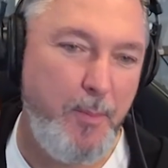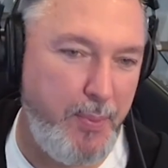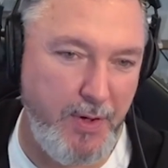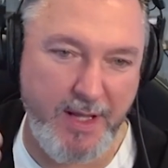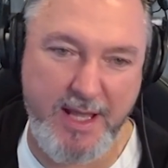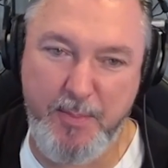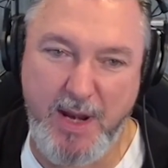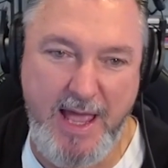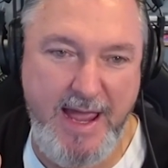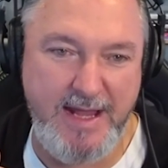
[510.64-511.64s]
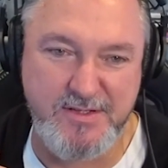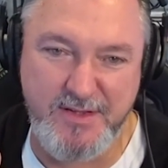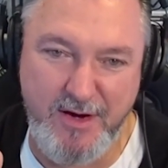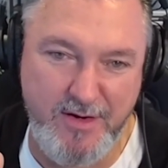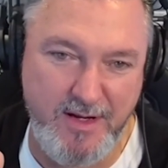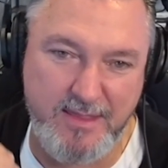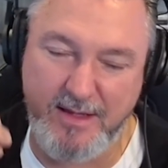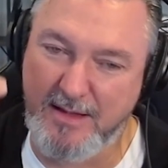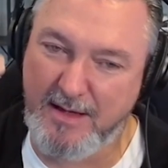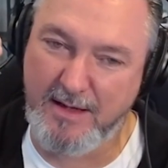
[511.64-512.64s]
put a couple of ads in there and they
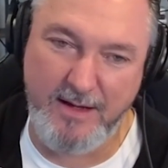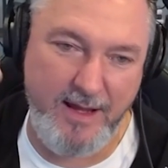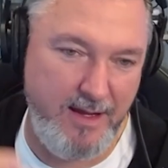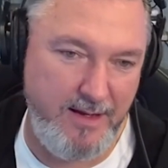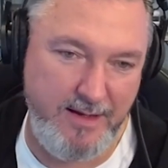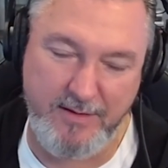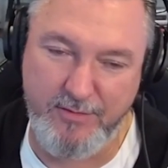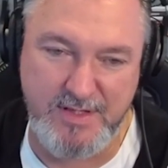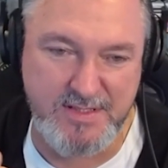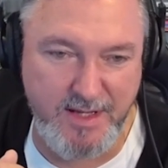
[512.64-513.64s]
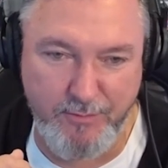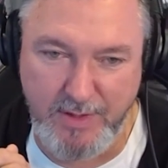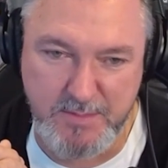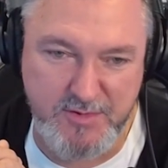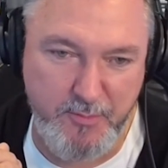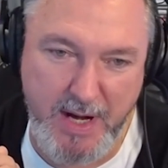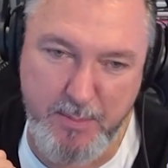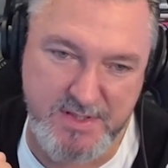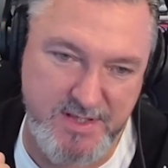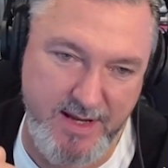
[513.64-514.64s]
think they're going to increase their reams of
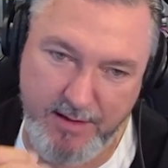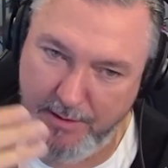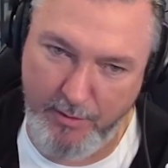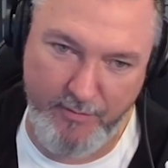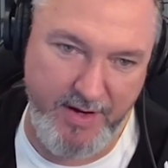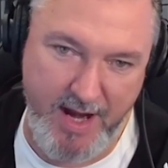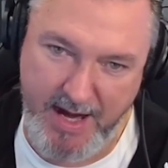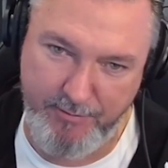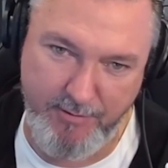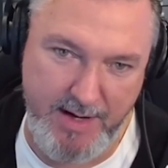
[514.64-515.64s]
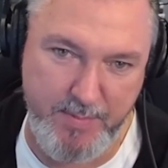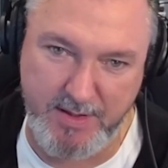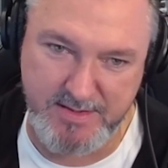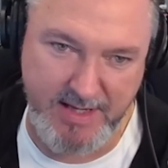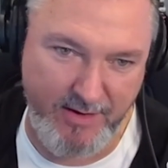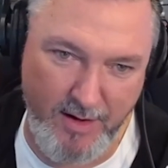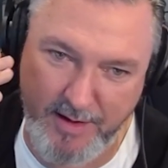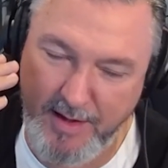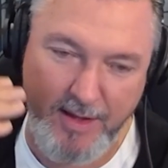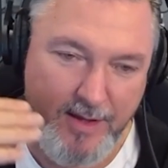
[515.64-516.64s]
paper sale overnight, right? Because they
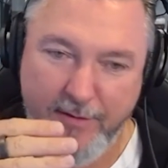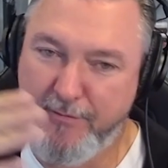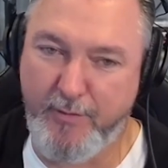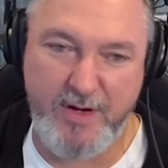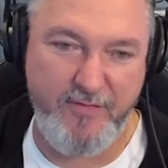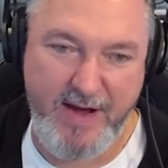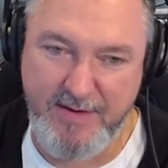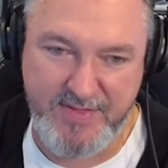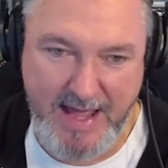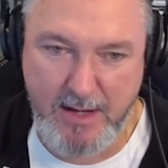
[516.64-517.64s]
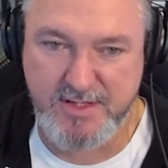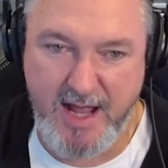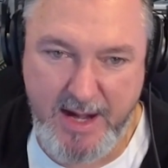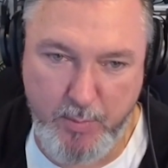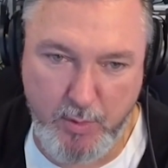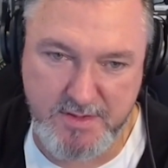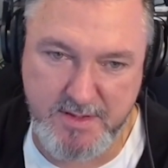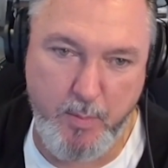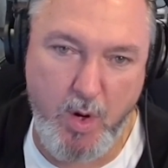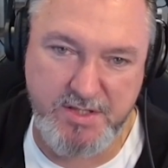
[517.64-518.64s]
got 45,000 eyeballs
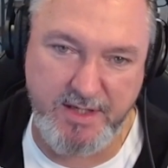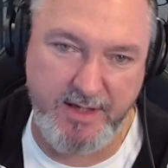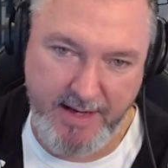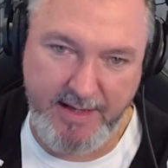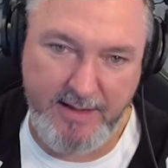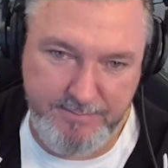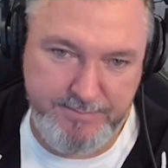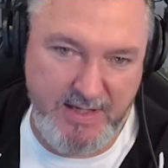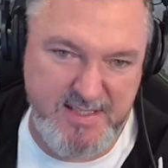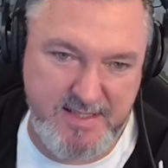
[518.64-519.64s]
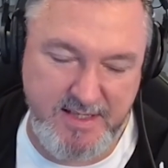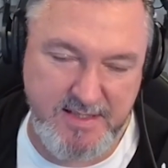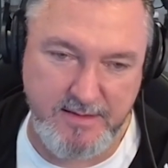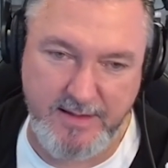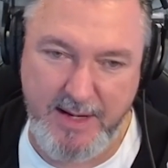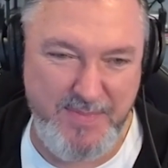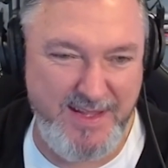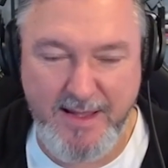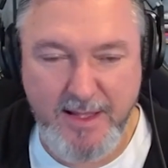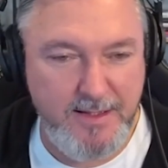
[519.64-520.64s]
that watching a seasonal game.
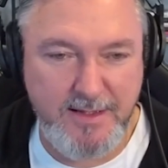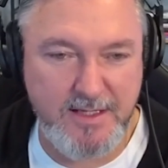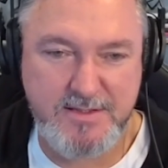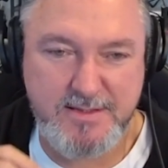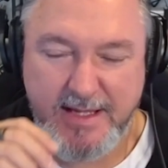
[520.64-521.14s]
That's